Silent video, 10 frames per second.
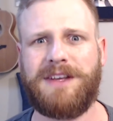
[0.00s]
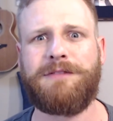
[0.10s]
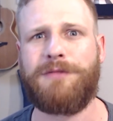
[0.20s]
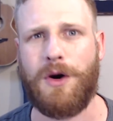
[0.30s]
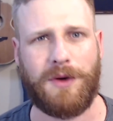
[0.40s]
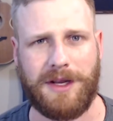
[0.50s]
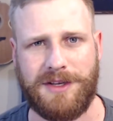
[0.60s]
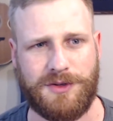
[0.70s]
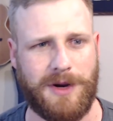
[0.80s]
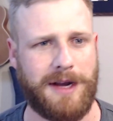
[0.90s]
evoke in
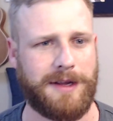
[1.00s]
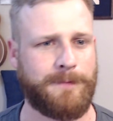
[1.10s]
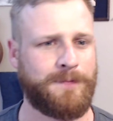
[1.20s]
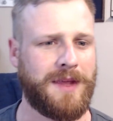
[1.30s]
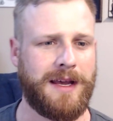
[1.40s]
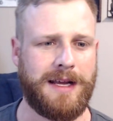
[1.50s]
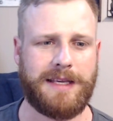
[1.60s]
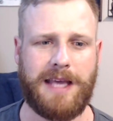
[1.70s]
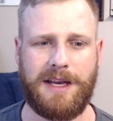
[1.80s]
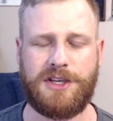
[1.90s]
his writing.
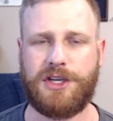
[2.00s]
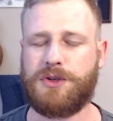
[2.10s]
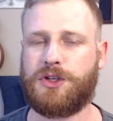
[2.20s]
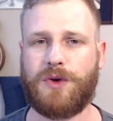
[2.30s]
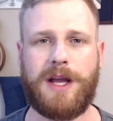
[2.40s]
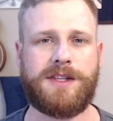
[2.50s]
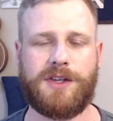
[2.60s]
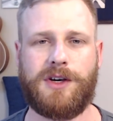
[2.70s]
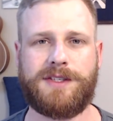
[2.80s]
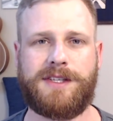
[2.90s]
Kenny chose great
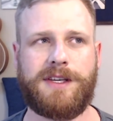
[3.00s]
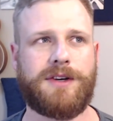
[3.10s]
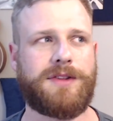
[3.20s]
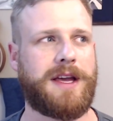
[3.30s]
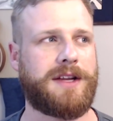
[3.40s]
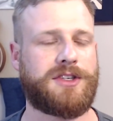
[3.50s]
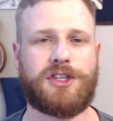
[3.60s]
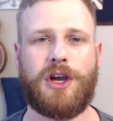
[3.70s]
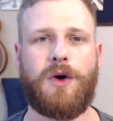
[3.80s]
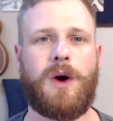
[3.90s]
songs here that
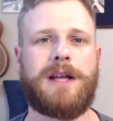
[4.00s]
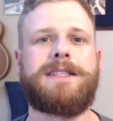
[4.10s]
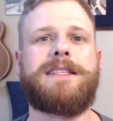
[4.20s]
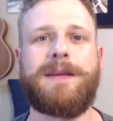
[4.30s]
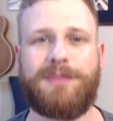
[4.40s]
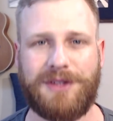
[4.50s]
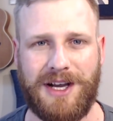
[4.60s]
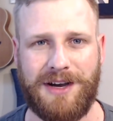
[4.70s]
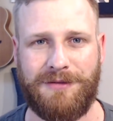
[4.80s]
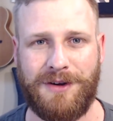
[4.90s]
show a deep
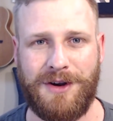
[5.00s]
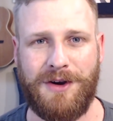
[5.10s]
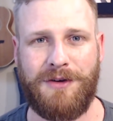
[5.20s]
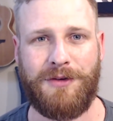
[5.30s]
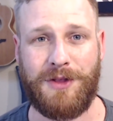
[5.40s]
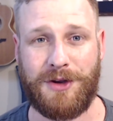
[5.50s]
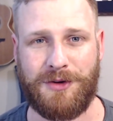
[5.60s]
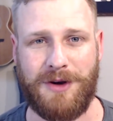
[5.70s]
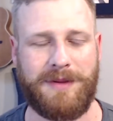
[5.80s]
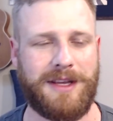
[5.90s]
love for the
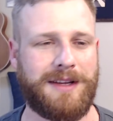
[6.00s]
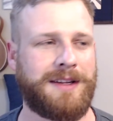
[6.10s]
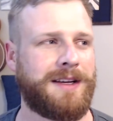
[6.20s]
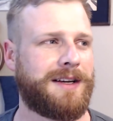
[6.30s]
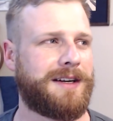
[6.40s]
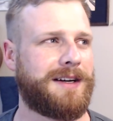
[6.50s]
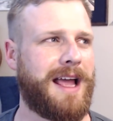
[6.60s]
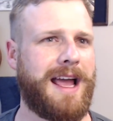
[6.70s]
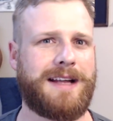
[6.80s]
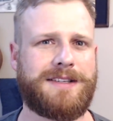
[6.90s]
Caribbean,
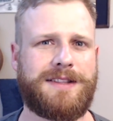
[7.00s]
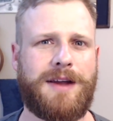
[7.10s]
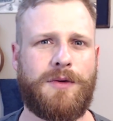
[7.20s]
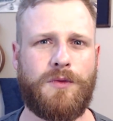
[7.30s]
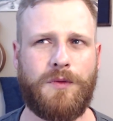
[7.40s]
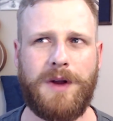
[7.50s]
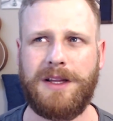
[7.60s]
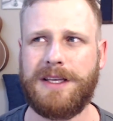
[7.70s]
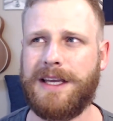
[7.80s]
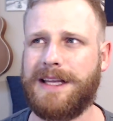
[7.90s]
and that
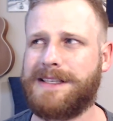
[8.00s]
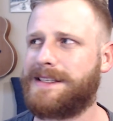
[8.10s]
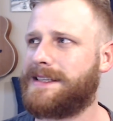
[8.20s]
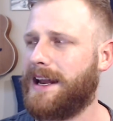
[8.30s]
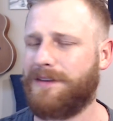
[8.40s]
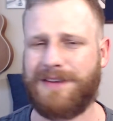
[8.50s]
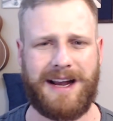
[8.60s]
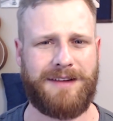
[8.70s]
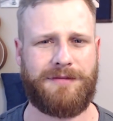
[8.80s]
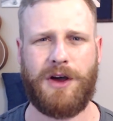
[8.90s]
really, instead of
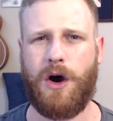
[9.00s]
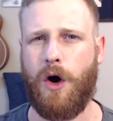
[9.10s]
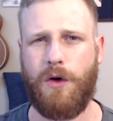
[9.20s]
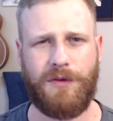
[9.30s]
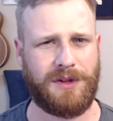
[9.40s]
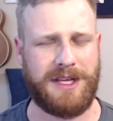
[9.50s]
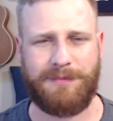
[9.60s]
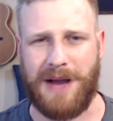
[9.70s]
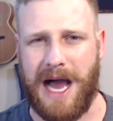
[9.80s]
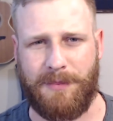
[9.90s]
kind of the overly
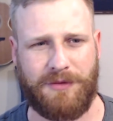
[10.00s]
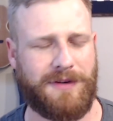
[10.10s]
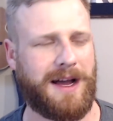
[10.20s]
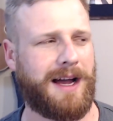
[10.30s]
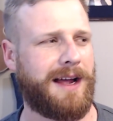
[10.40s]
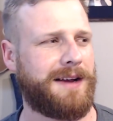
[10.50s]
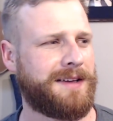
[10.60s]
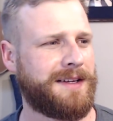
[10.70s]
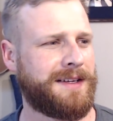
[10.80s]
popified